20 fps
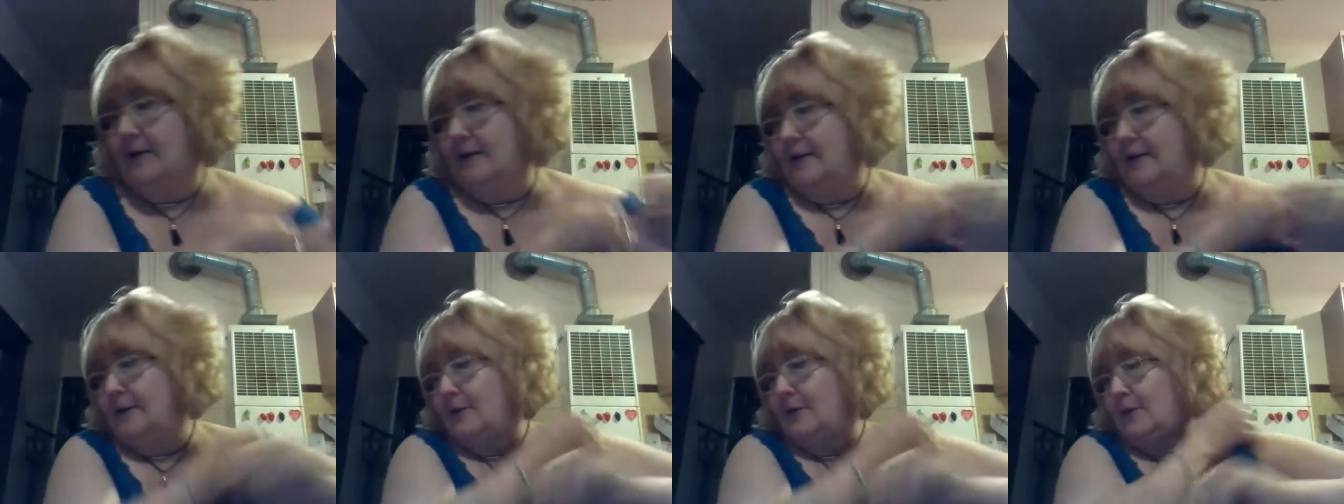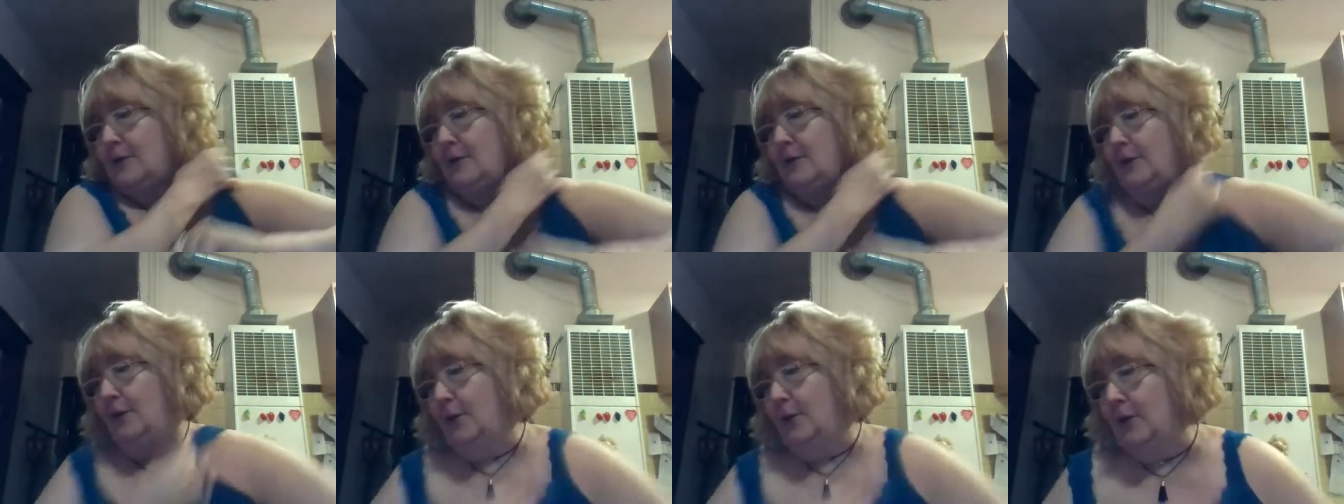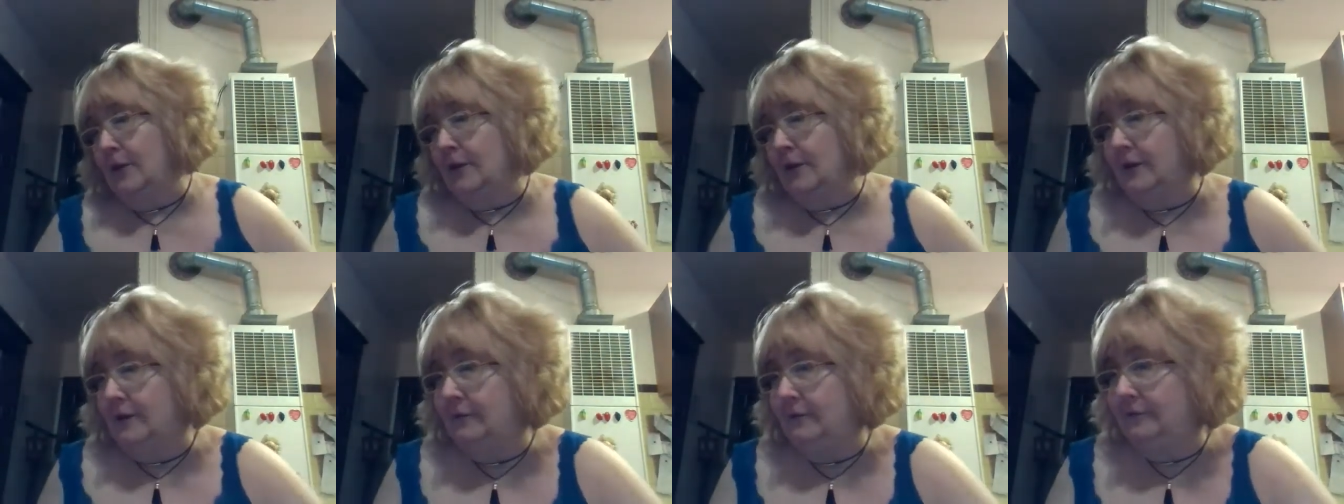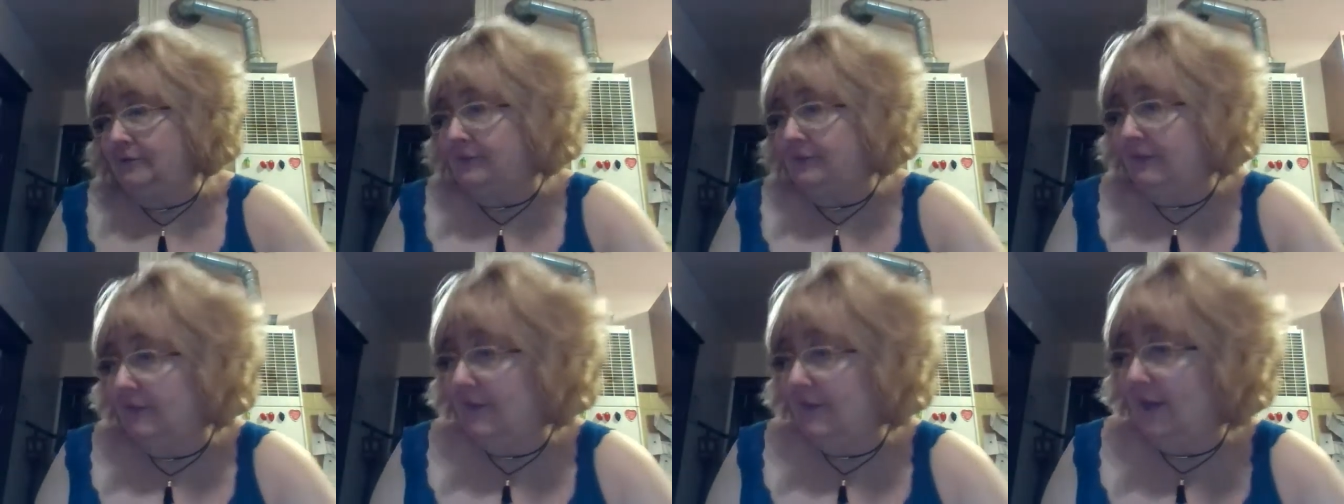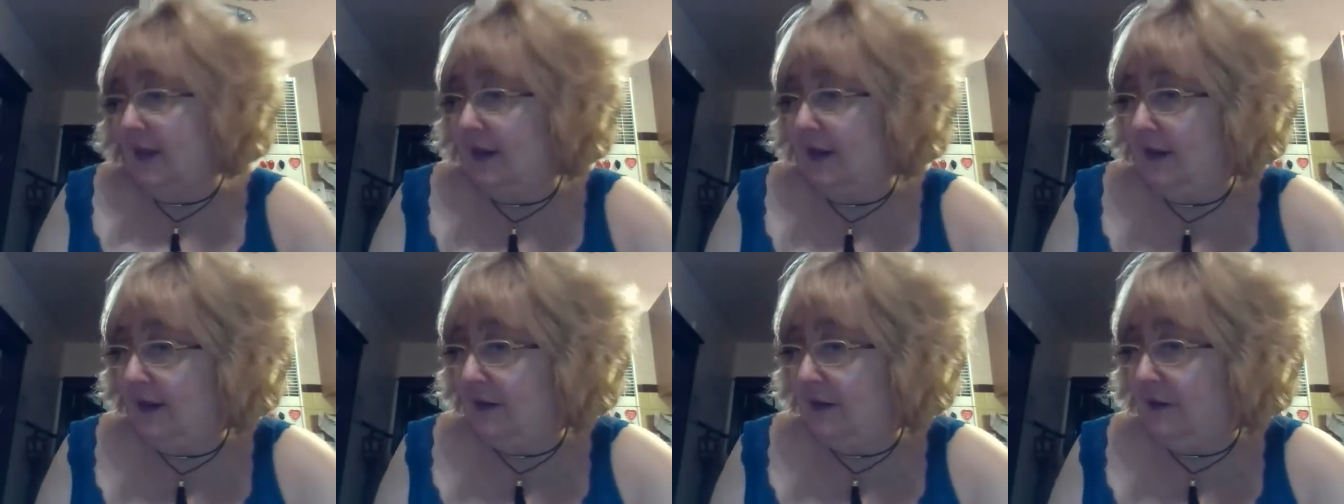Oh, good Lord.
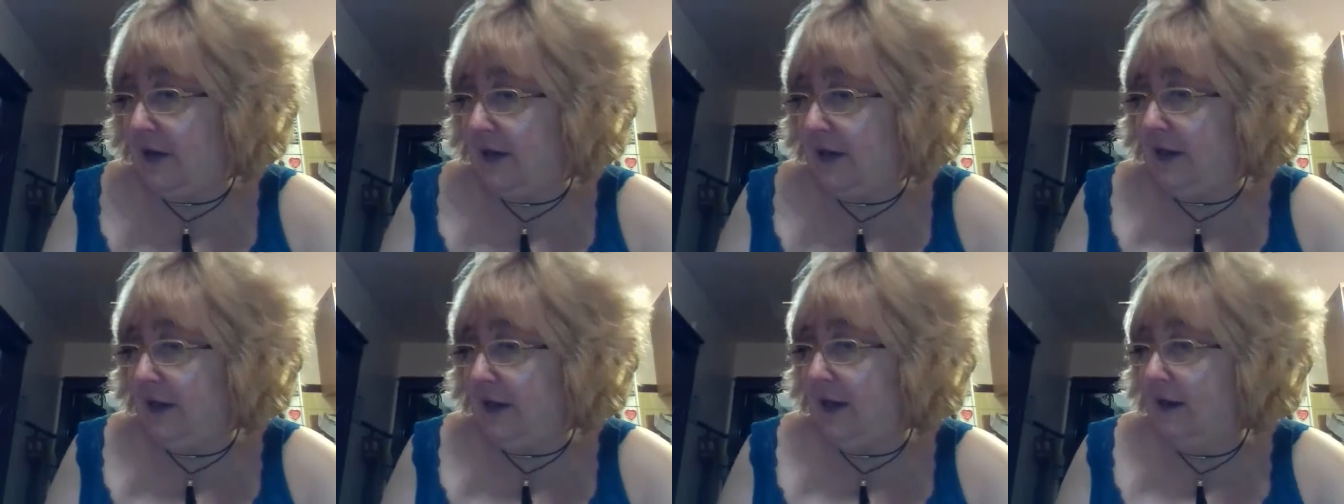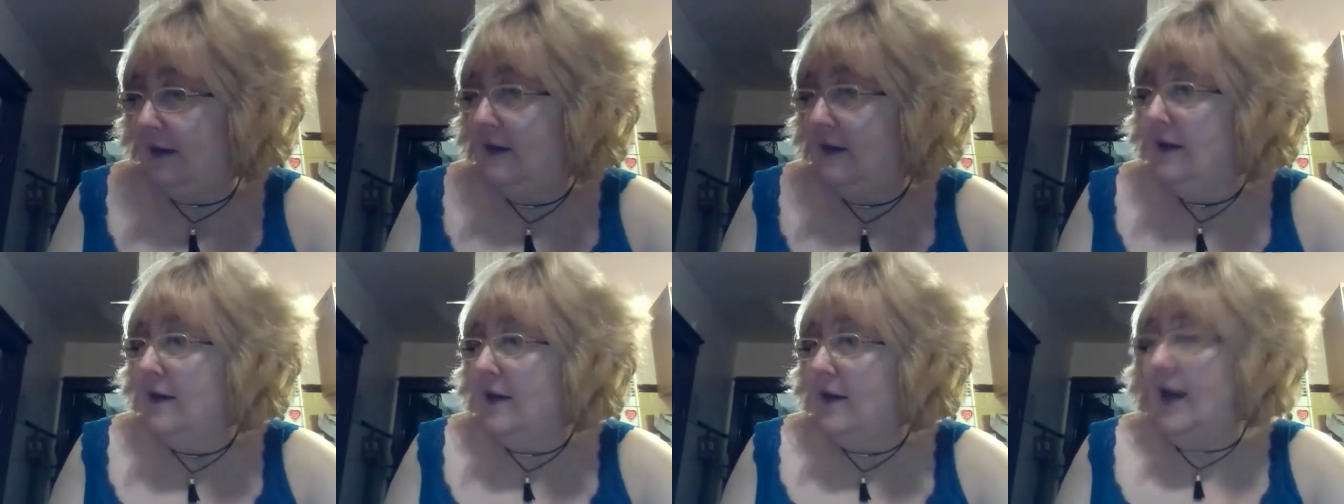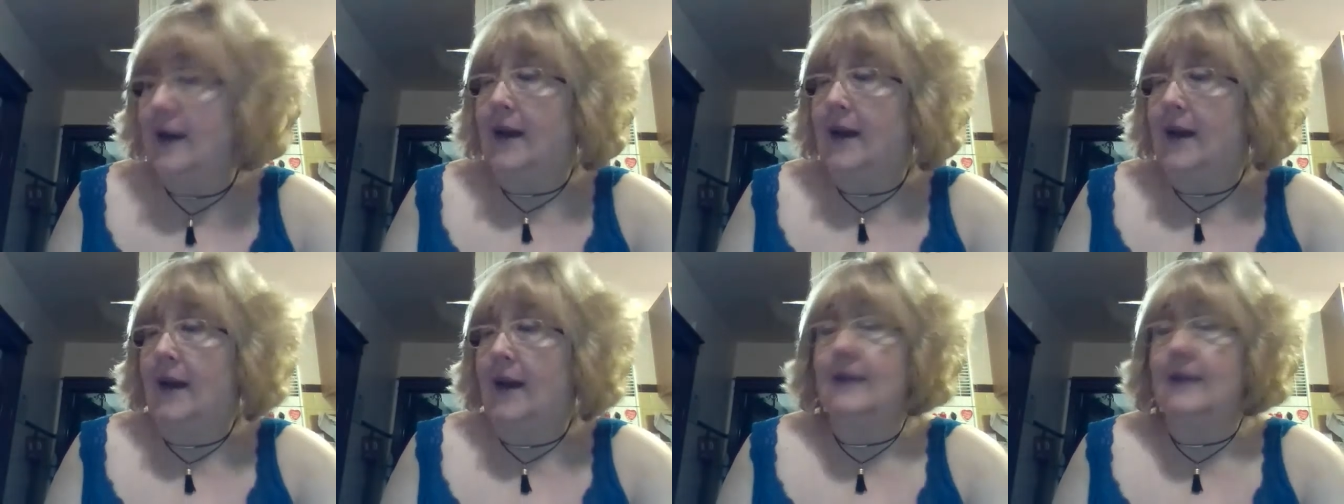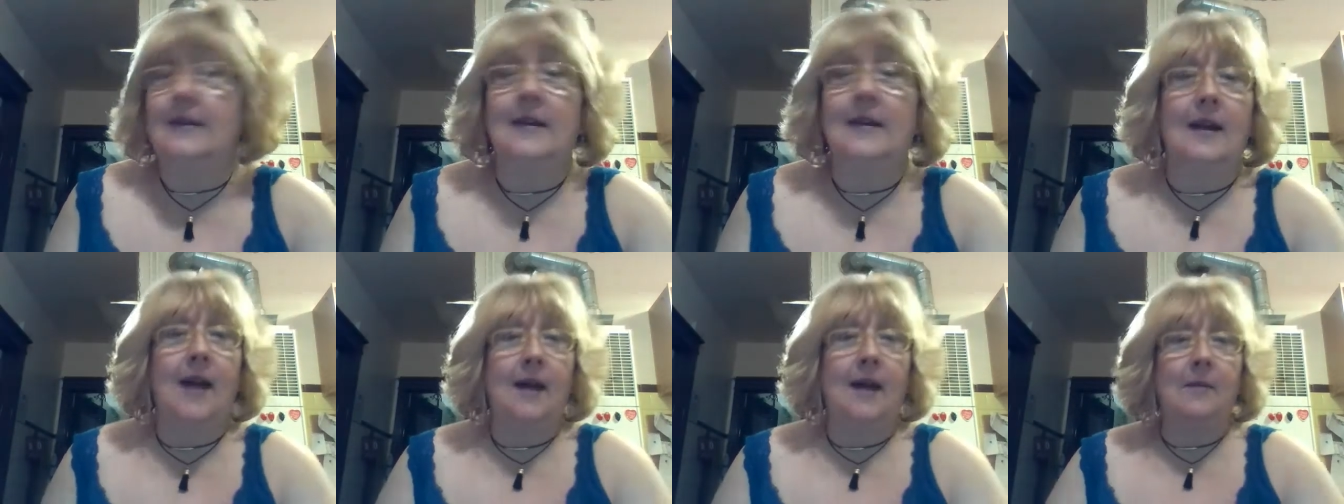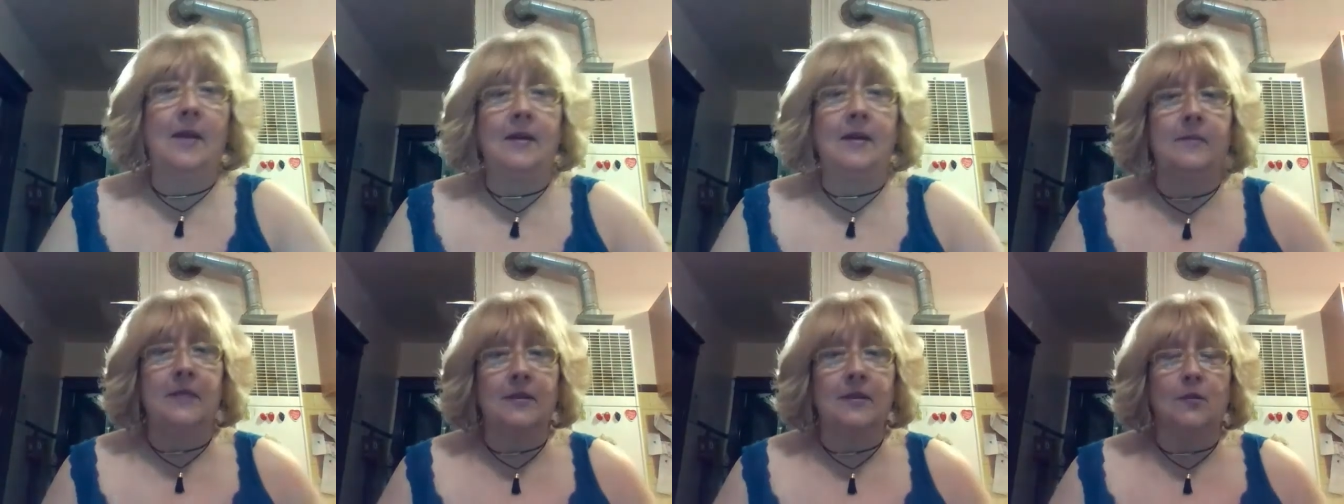Alrighty. I think I got, I might
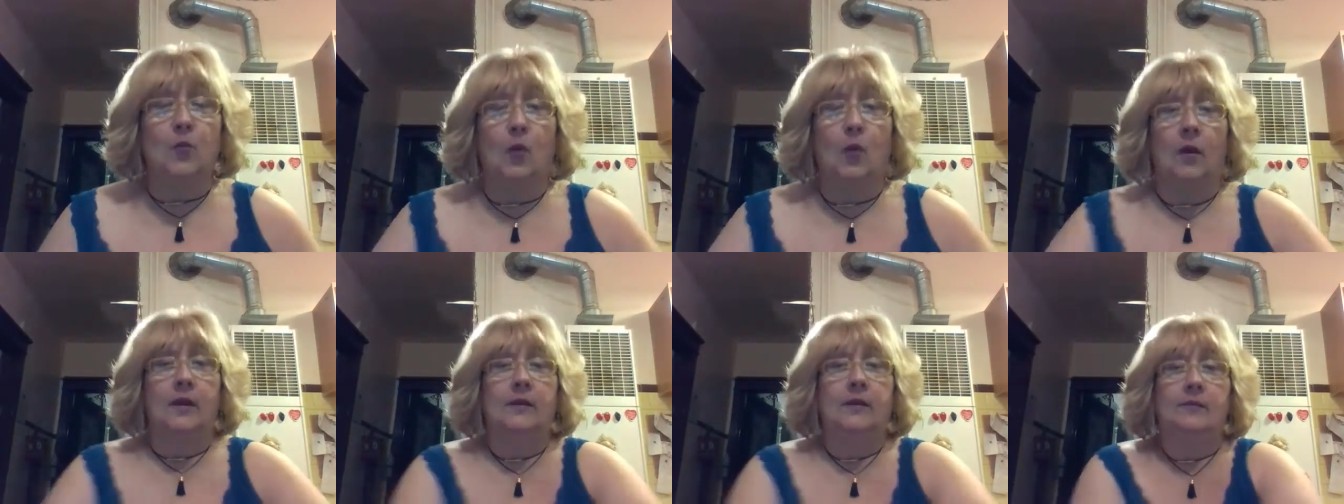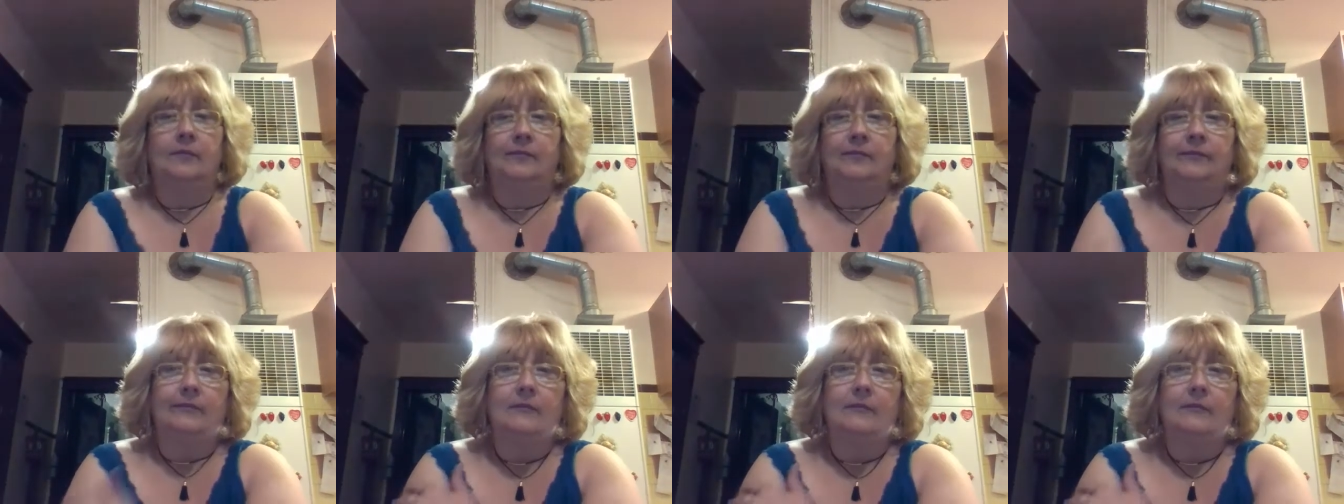have missed one.